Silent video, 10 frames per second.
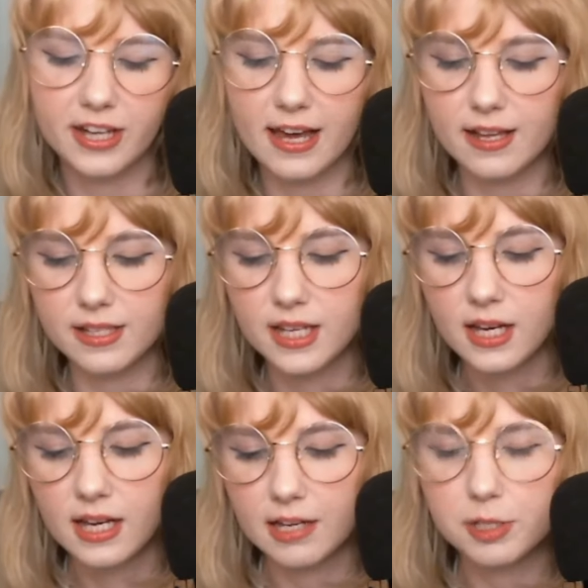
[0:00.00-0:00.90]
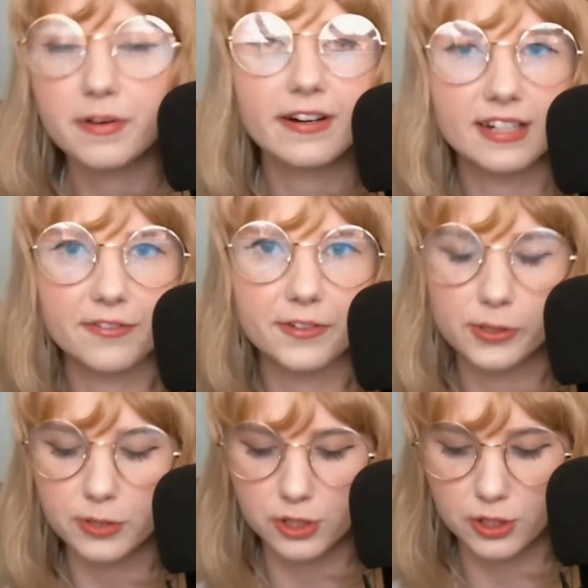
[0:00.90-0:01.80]
and it was very
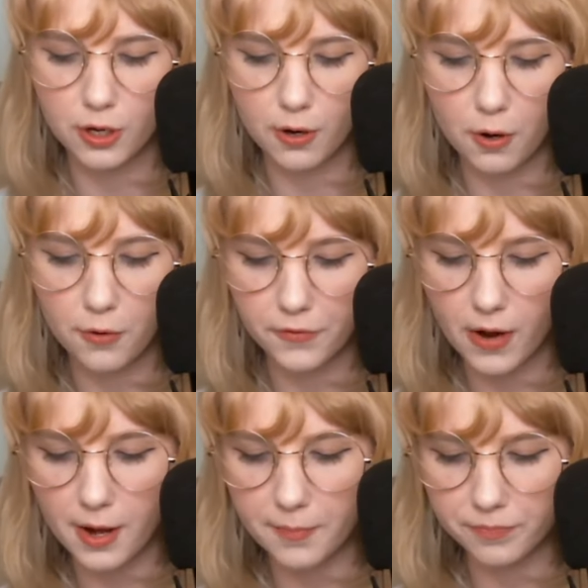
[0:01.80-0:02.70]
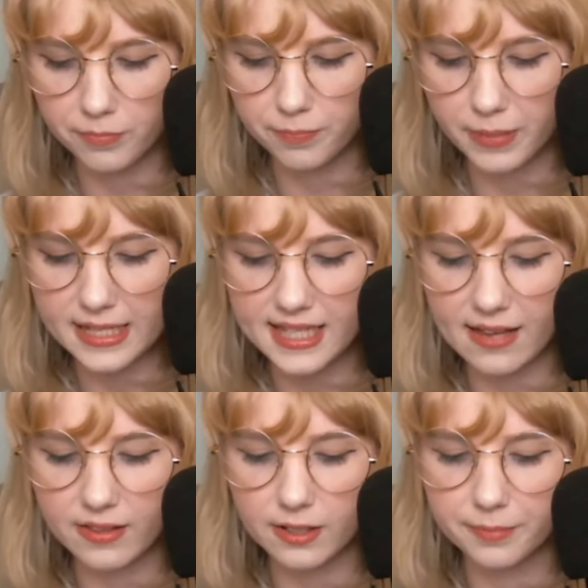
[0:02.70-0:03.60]
difficult to go from being
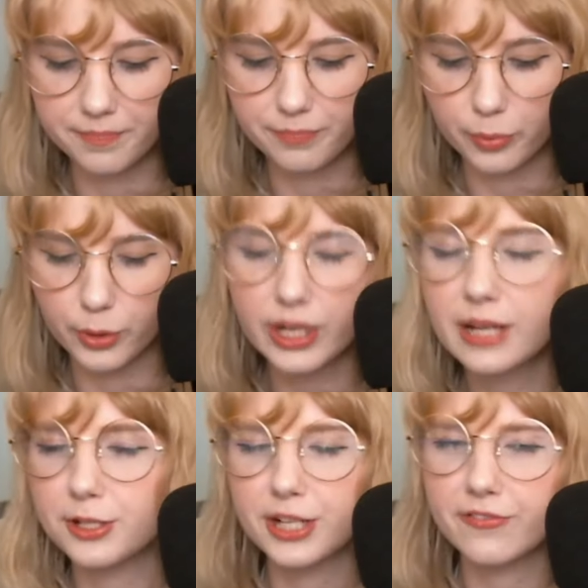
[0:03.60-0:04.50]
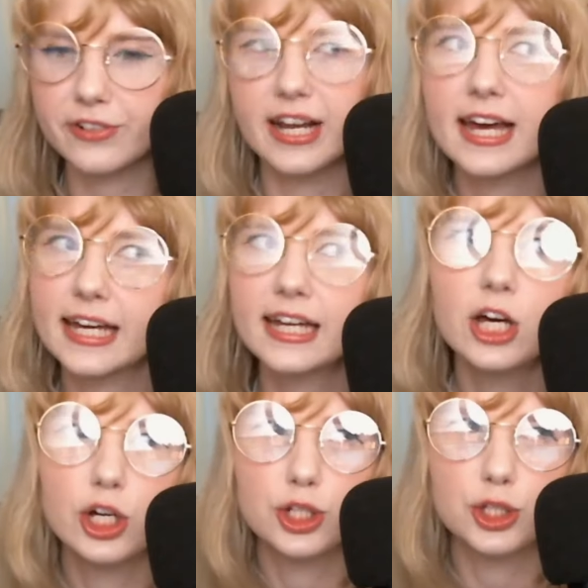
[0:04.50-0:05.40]
together pretty much every day
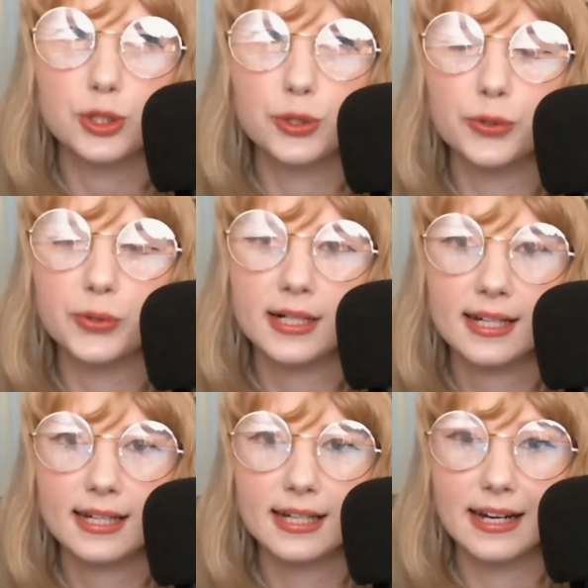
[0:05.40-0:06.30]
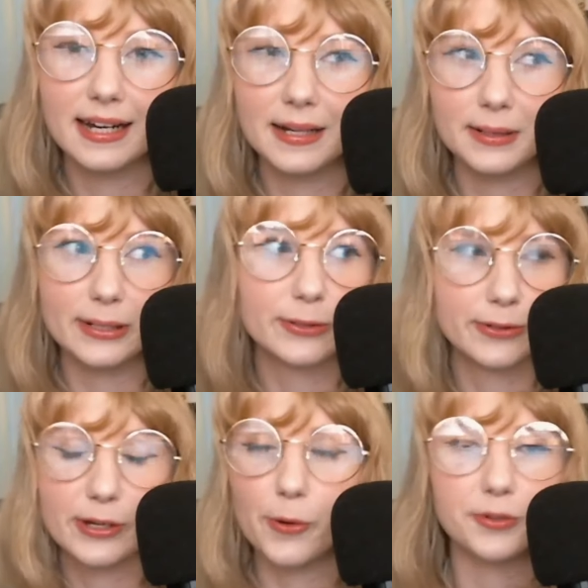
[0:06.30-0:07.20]
to
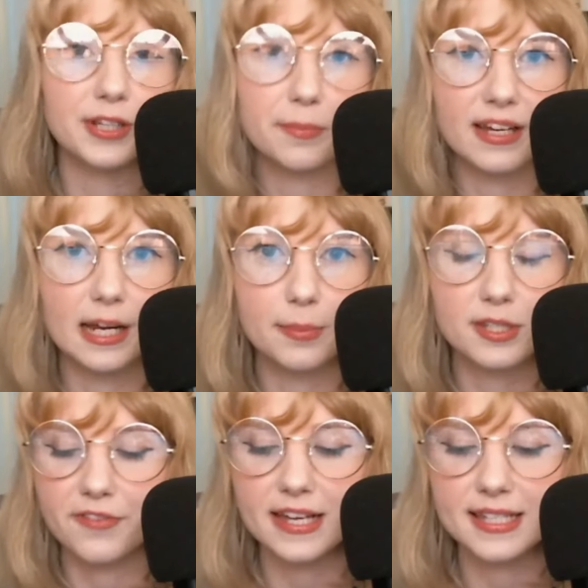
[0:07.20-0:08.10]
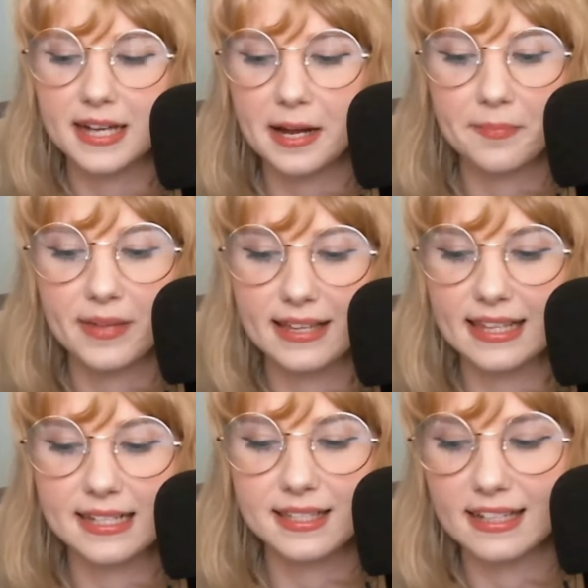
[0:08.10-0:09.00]
literally only being able to FaceTime and
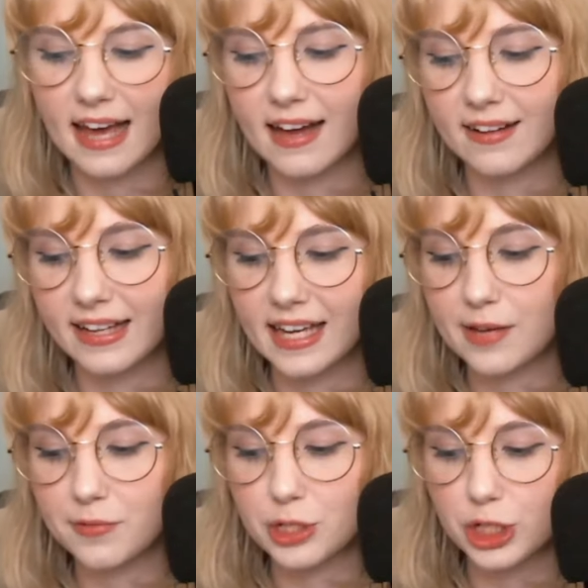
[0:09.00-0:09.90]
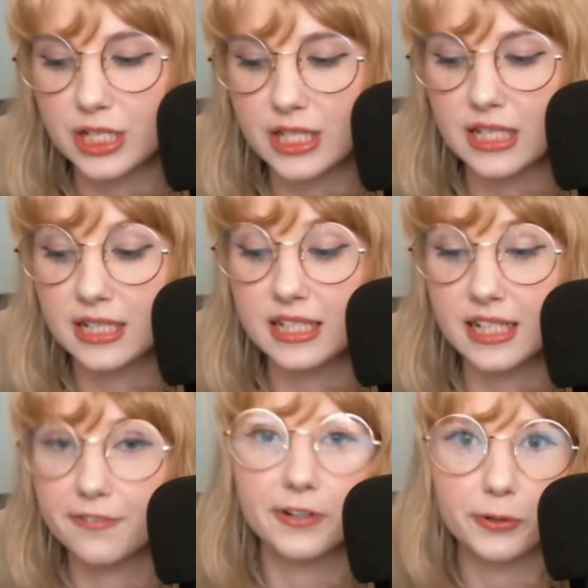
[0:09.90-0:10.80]
things like that. Like, it was just
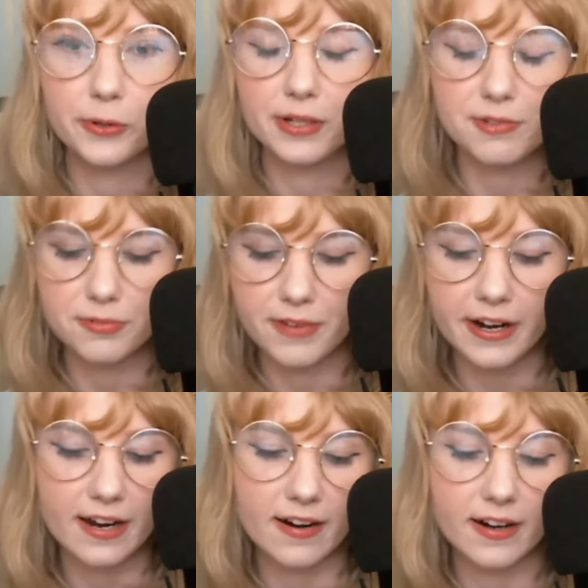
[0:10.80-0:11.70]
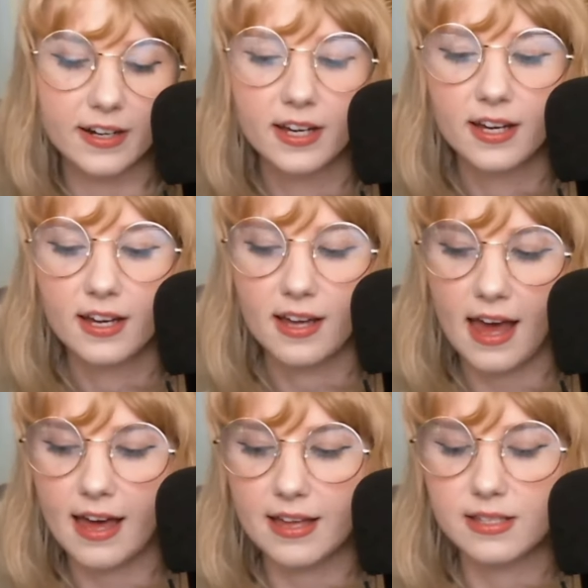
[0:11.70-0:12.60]
difficult. It was very hard.
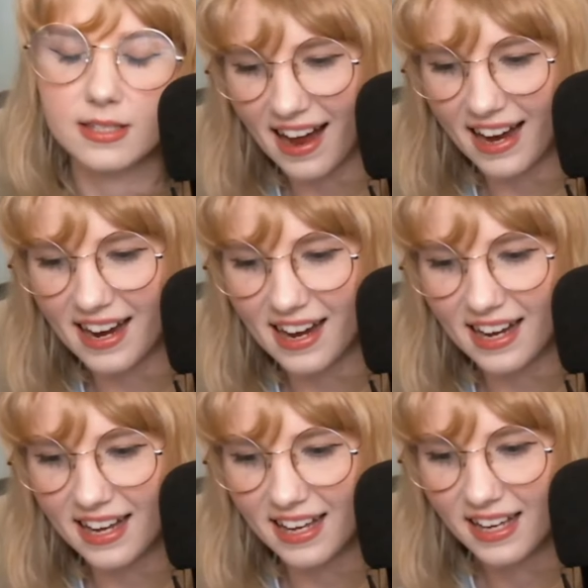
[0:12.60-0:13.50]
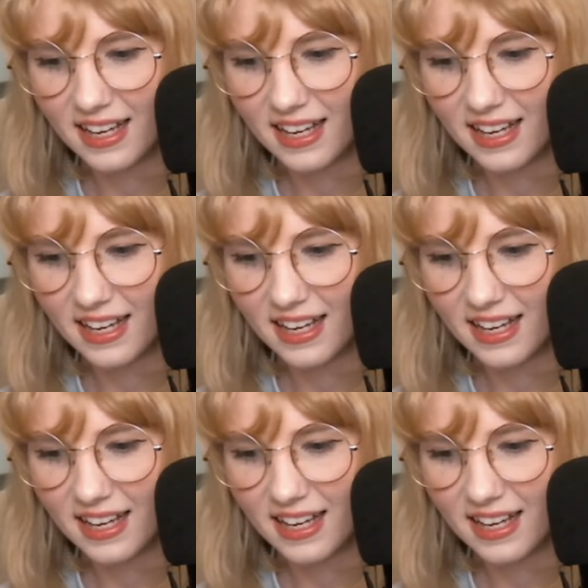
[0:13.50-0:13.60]
And I got